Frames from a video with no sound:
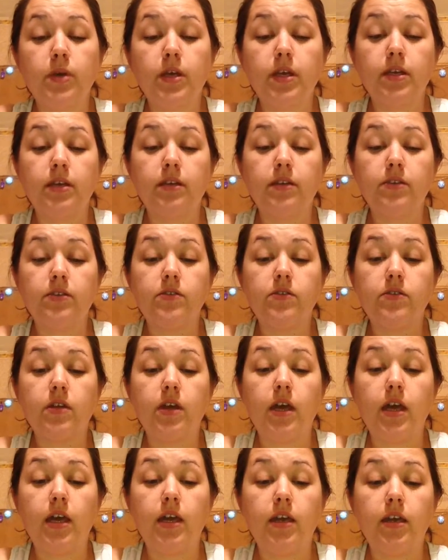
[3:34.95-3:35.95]
is
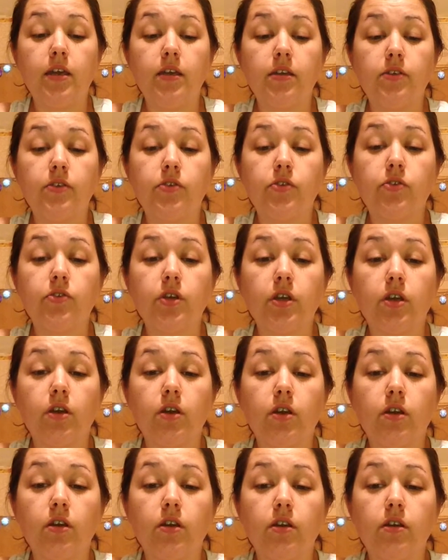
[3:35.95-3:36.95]
a
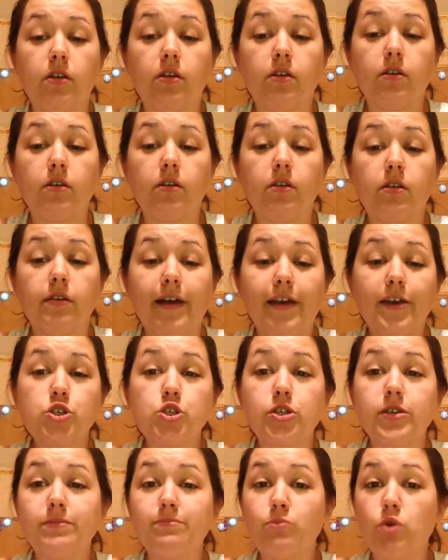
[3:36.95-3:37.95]
sticker
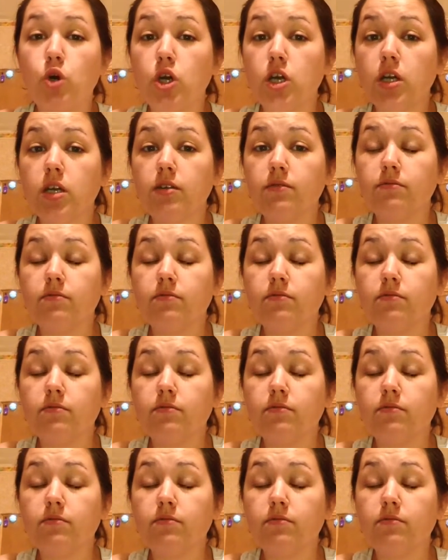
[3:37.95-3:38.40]
collection book